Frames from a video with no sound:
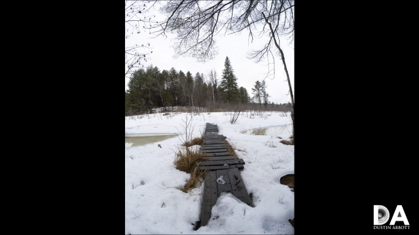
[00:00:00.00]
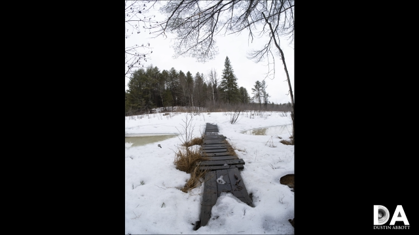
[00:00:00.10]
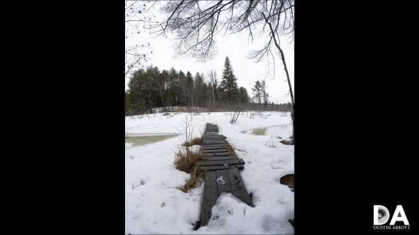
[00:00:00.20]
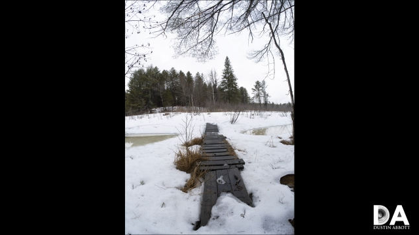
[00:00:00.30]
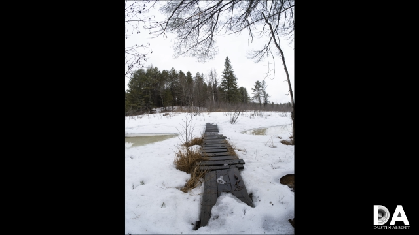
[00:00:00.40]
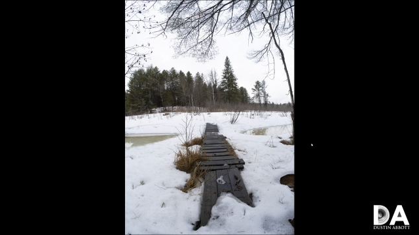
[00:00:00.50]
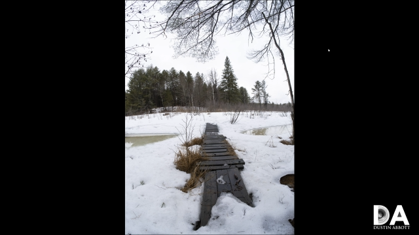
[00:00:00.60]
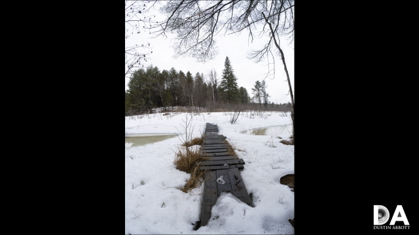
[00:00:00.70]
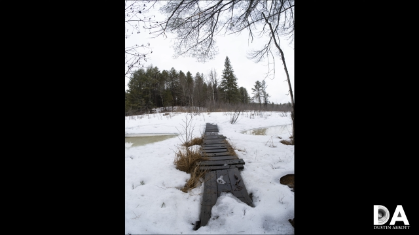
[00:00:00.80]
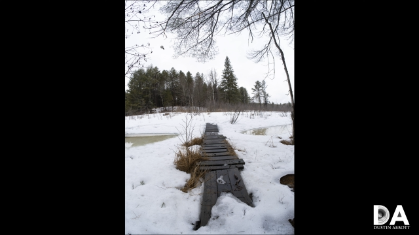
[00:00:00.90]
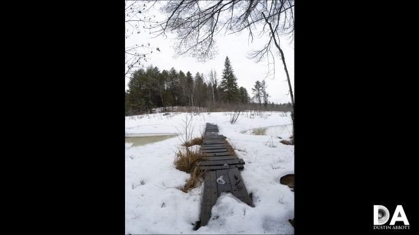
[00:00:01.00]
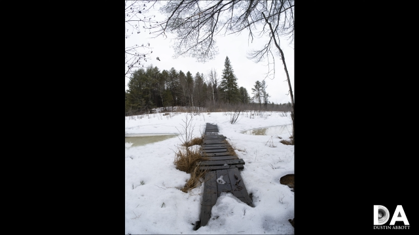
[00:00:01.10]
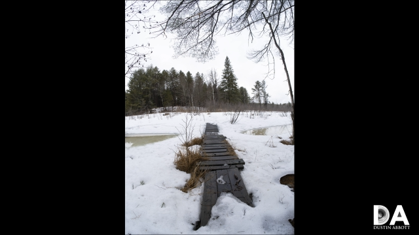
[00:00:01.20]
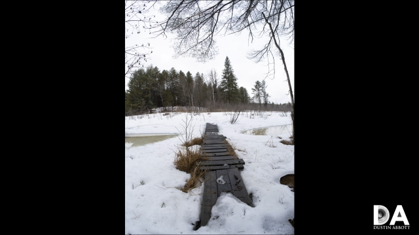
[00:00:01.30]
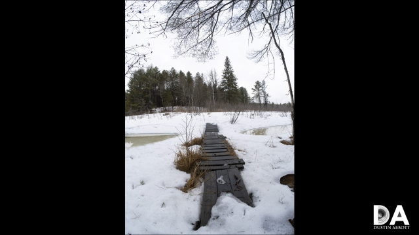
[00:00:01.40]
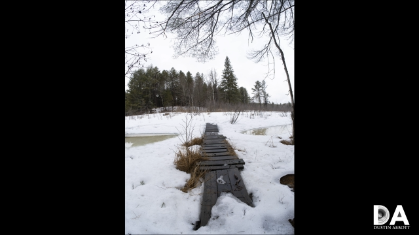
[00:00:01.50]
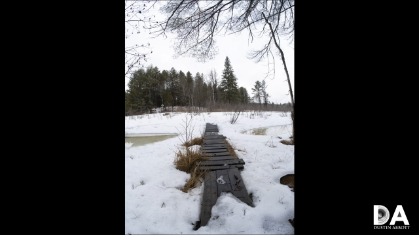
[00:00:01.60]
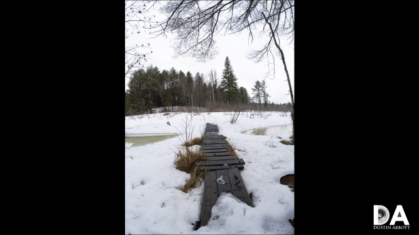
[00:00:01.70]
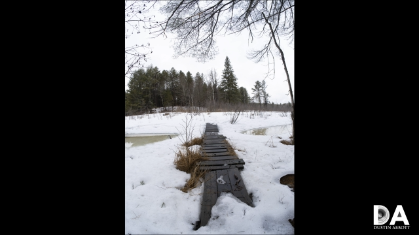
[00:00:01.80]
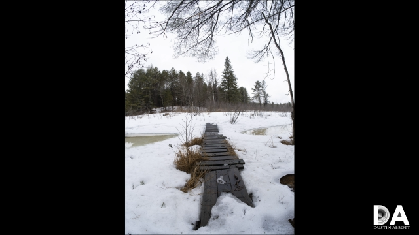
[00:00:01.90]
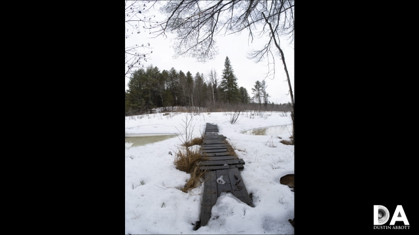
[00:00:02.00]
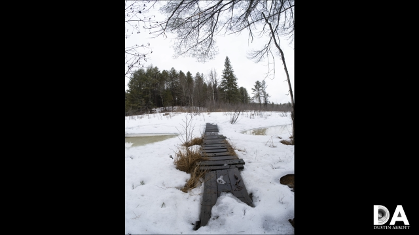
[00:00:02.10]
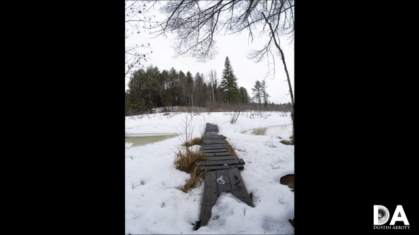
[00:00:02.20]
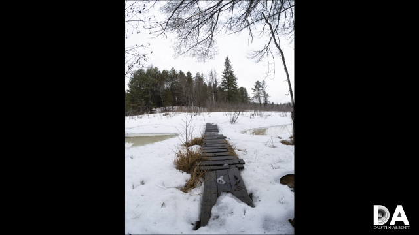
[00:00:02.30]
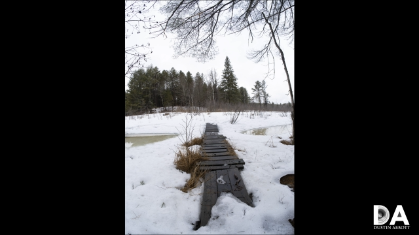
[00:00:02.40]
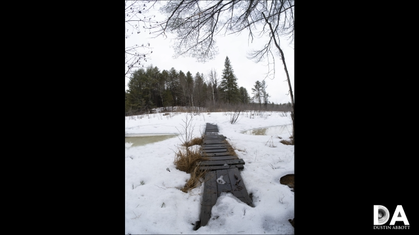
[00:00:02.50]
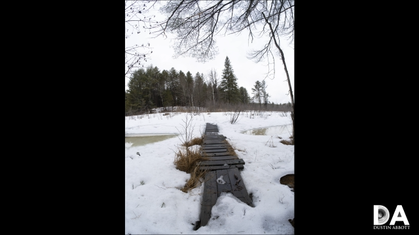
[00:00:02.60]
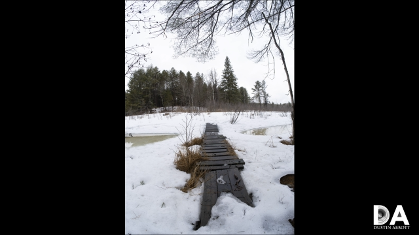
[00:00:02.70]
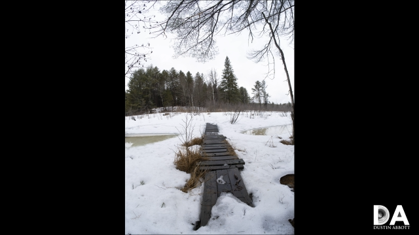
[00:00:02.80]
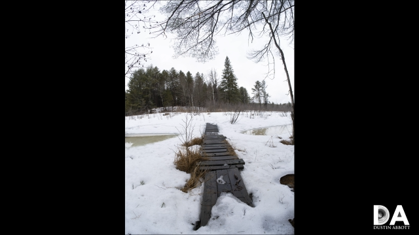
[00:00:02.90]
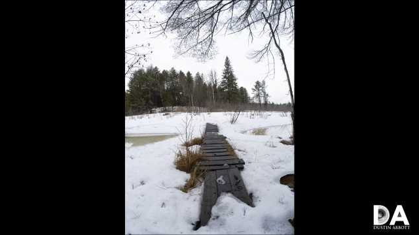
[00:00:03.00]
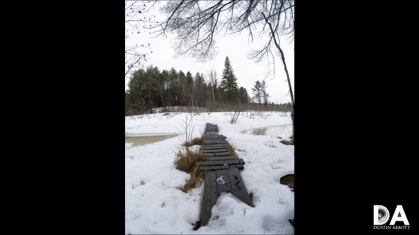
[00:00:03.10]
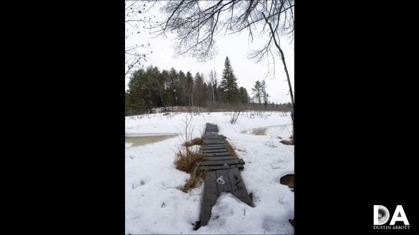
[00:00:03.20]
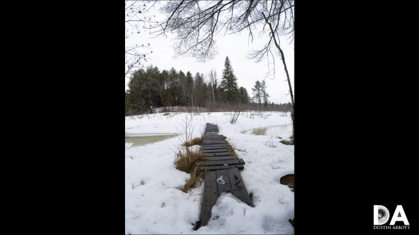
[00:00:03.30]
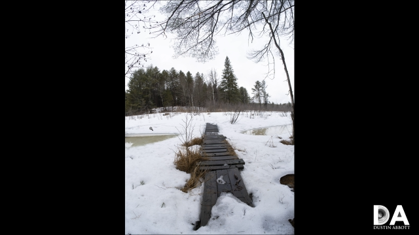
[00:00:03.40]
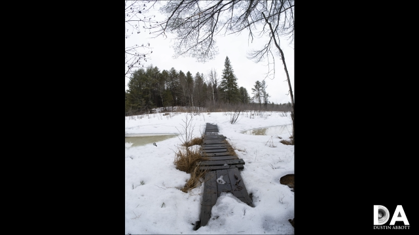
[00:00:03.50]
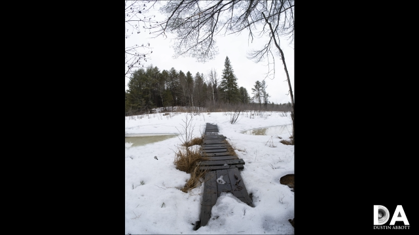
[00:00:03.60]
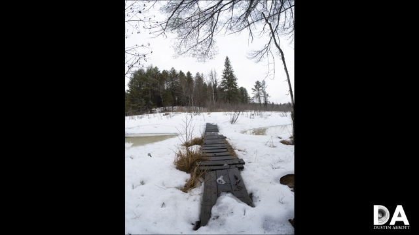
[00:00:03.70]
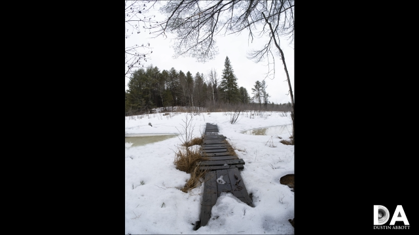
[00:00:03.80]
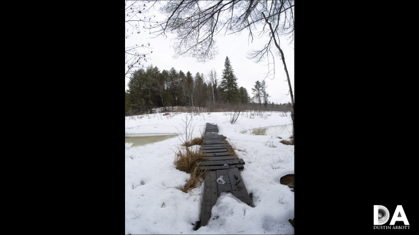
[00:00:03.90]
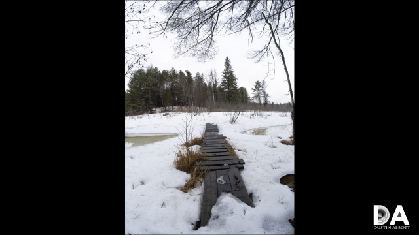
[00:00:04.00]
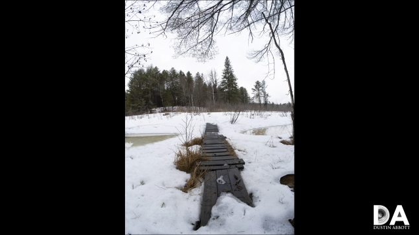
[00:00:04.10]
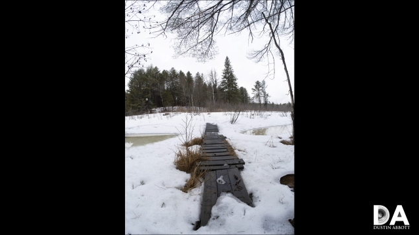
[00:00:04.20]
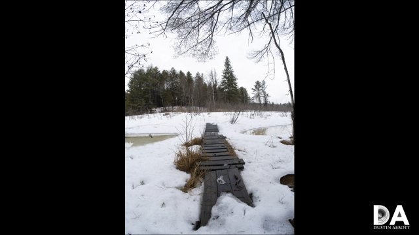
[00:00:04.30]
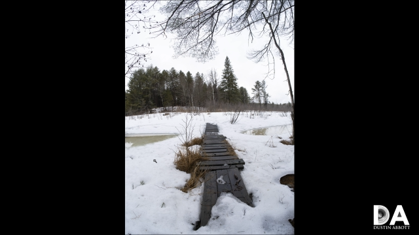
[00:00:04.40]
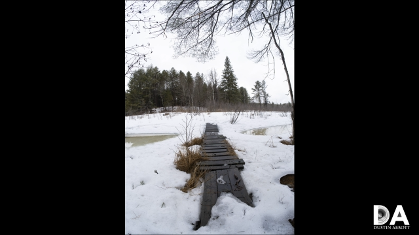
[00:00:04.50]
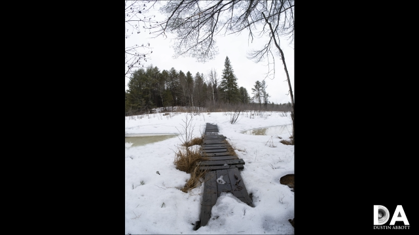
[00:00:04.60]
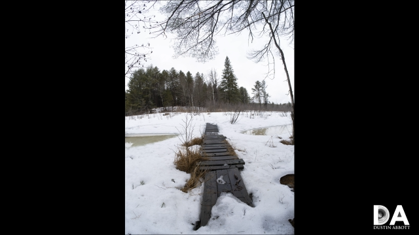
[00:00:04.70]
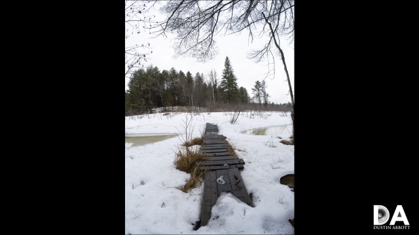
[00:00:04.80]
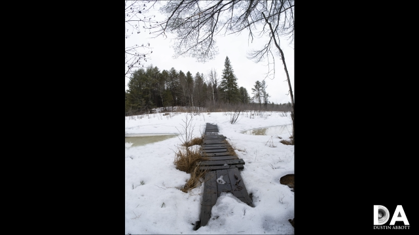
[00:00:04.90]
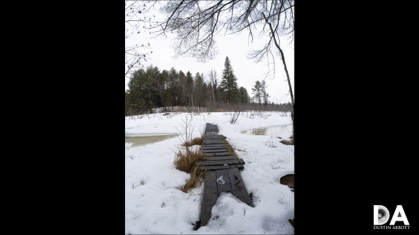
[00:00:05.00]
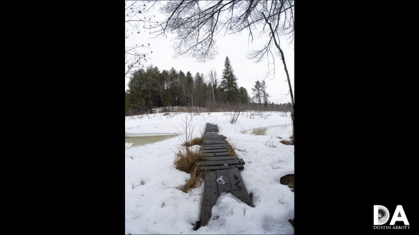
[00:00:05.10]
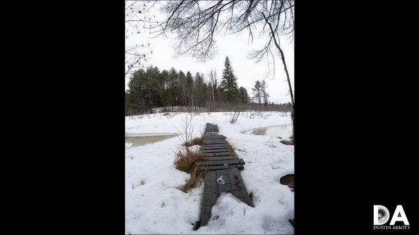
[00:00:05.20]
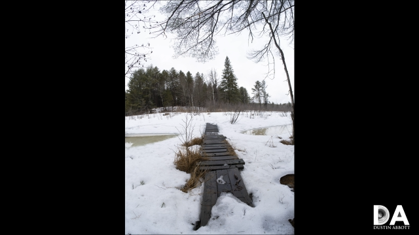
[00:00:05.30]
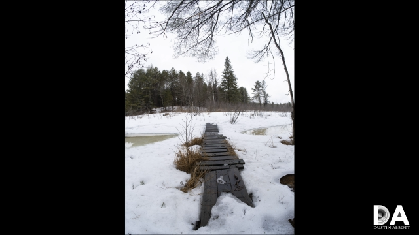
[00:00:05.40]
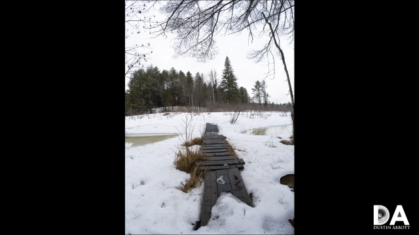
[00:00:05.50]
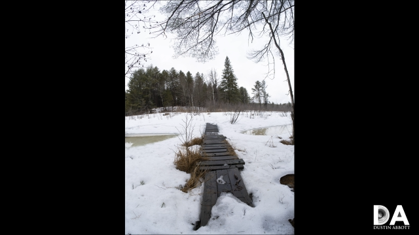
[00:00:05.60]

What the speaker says: [unreadable: no face in view]